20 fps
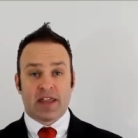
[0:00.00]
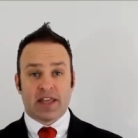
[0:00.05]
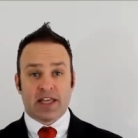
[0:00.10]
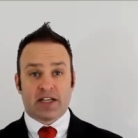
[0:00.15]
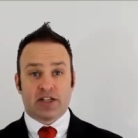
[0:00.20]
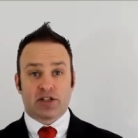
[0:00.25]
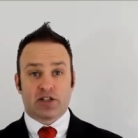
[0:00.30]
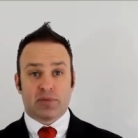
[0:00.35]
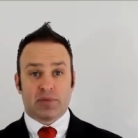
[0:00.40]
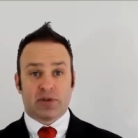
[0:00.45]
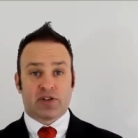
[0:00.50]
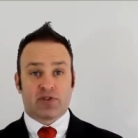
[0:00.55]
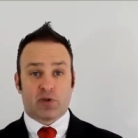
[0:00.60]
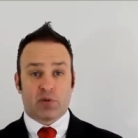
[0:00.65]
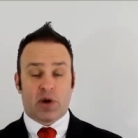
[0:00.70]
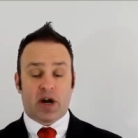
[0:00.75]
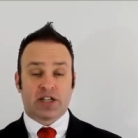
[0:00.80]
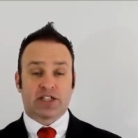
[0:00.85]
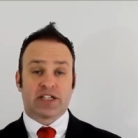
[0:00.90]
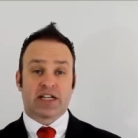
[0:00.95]
Thank you so much for
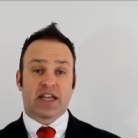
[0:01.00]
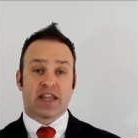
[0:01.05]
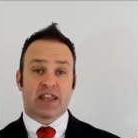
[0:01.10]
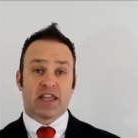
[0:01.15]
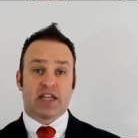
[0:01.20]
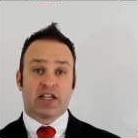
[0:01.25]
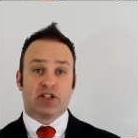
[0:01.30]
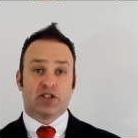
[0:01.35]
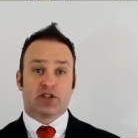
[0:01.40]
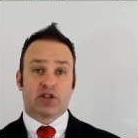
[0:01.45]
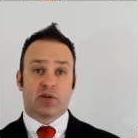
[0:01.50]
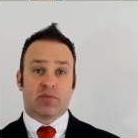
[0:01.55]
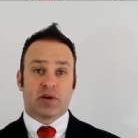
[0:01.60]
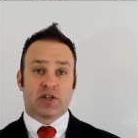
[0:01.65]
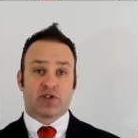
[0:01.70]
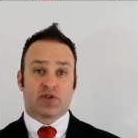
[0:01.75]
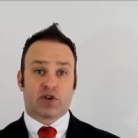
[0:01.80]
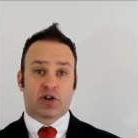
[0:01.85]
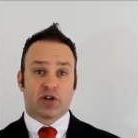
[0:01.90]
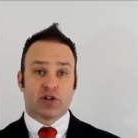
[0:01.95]
watching and thank you so
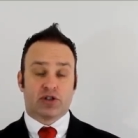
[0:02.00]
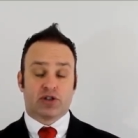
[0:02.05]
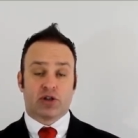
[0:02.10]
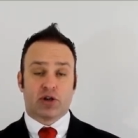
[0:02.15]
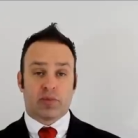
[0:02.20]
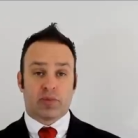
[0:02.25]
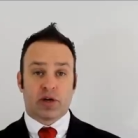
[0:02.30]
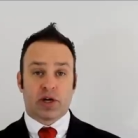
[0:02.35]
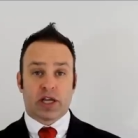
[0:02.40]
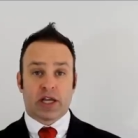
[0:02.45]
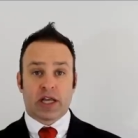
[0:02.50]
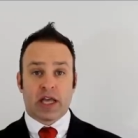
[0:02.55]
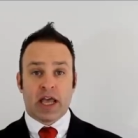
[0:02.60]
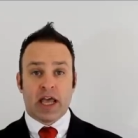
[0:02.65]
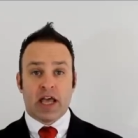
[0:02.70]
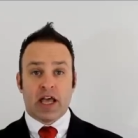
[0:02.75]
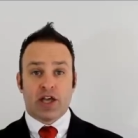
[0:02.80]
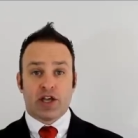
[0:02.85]
much for contributing